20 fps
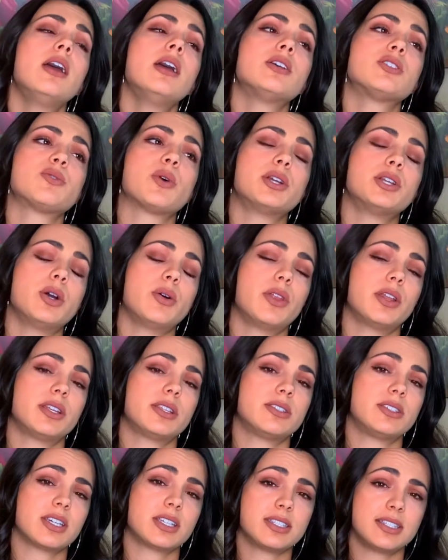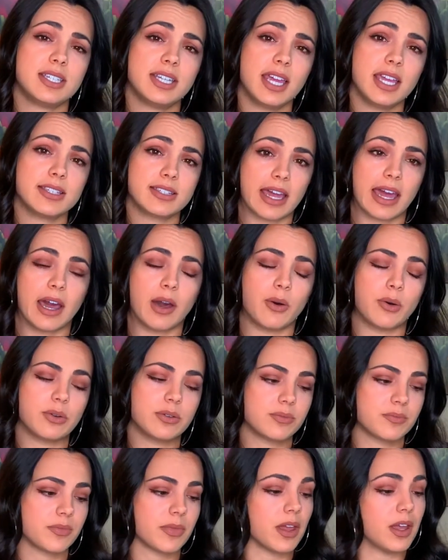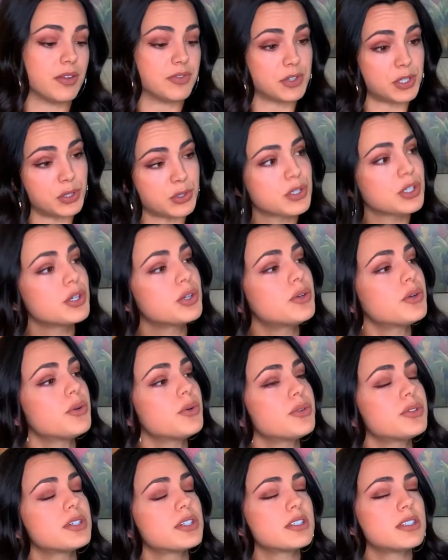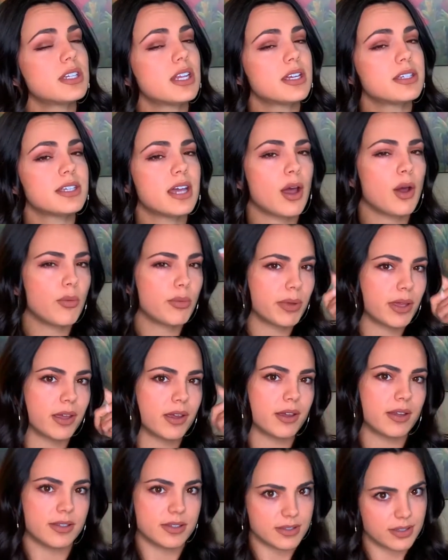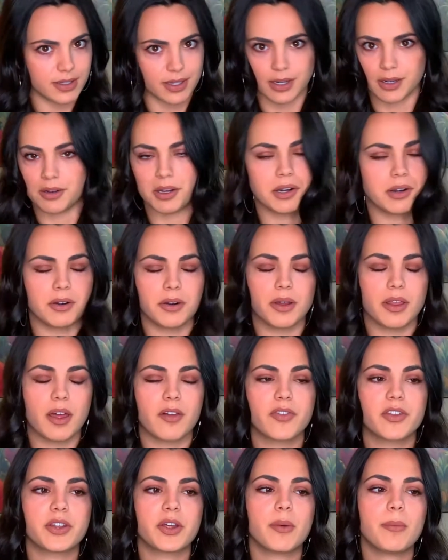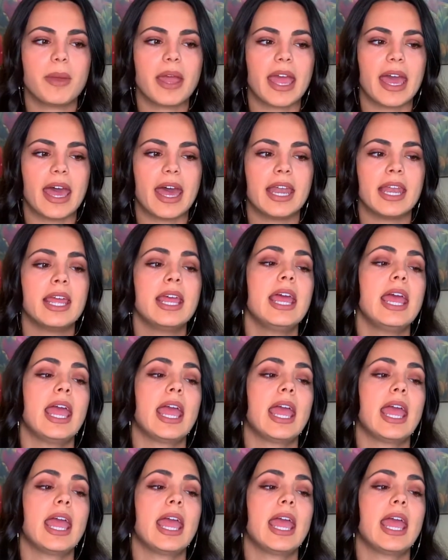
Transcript: So I know that it's 60 days out. I have to usually Google 60 days out because, you know, I don't know off the top of my head.